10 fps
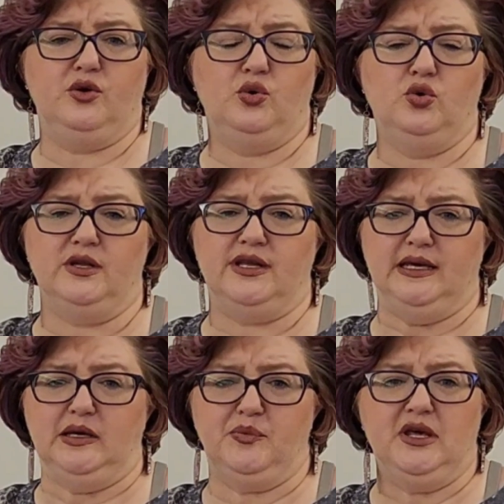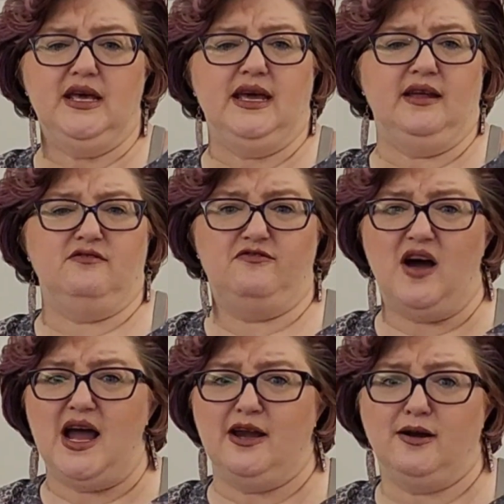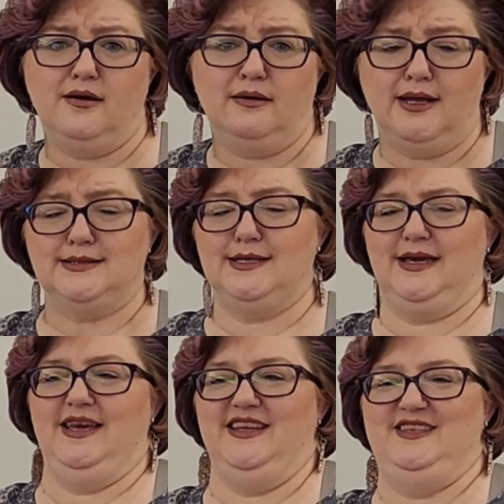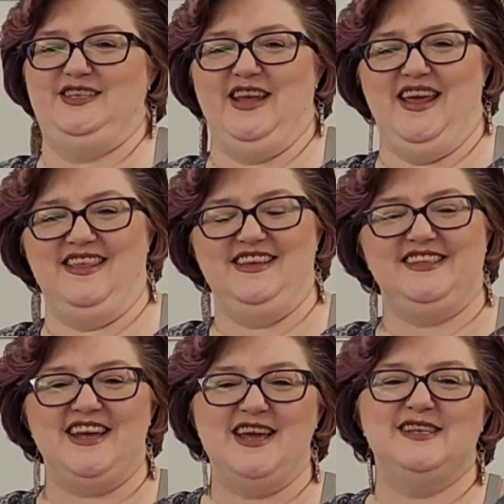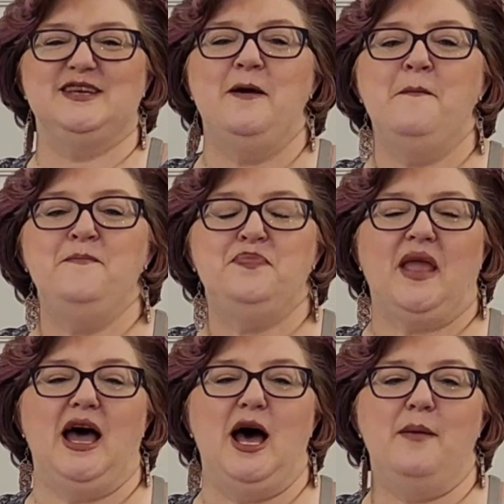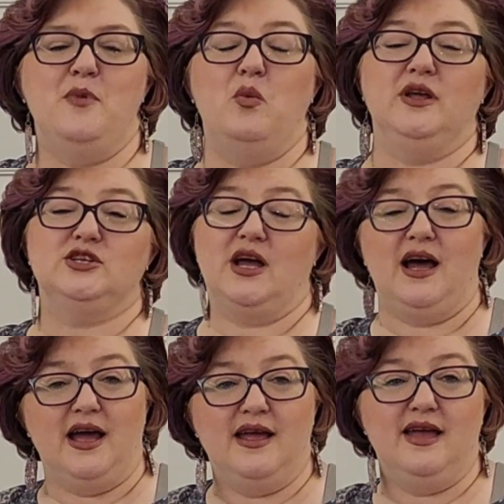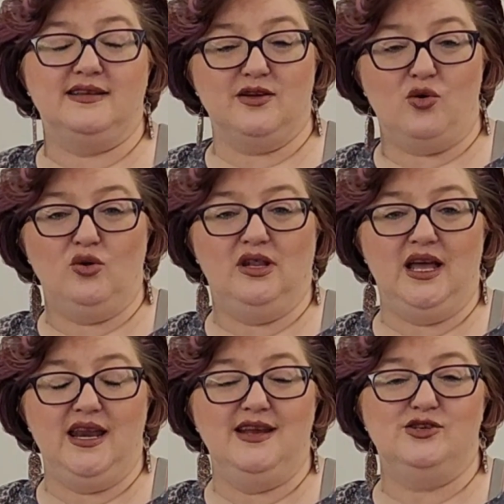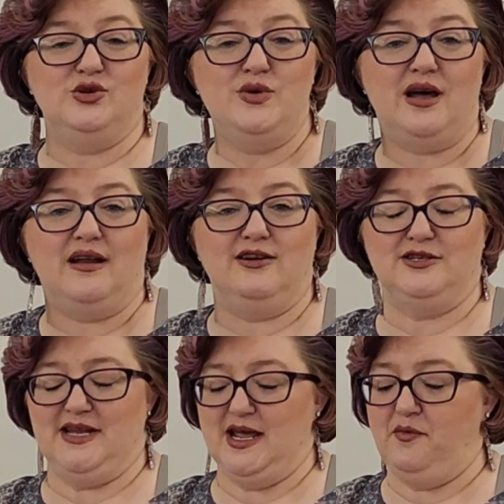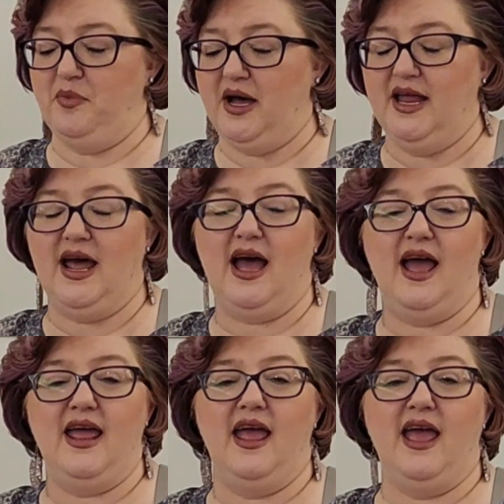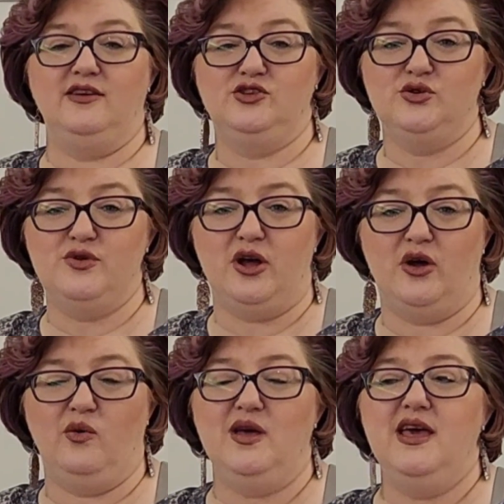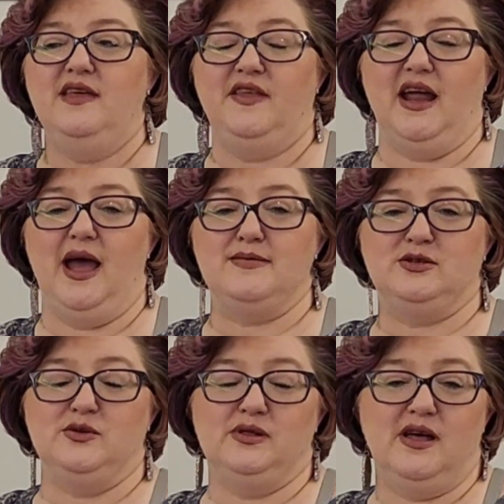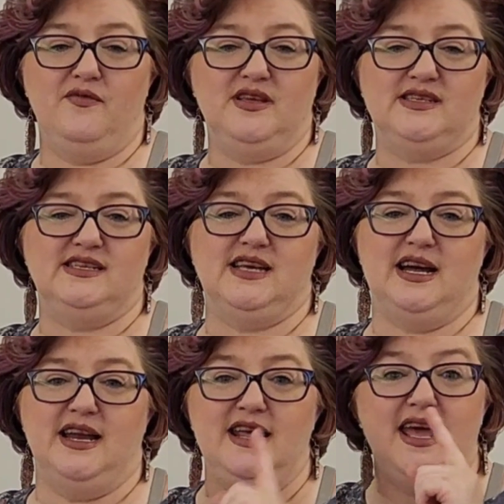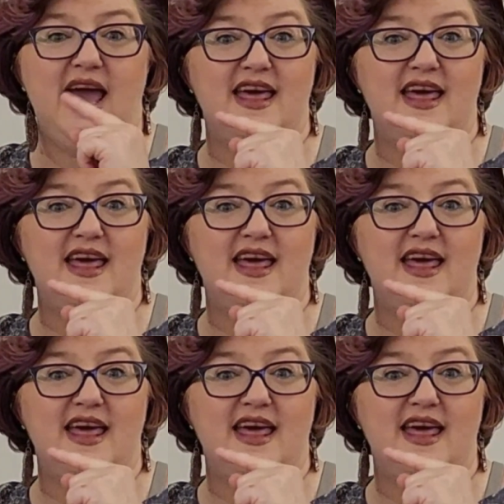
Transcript: and cool and hip and fire, as the kids say these days. Um, which I, as an old lady, do not understand, but I do know that I absolutely love this design.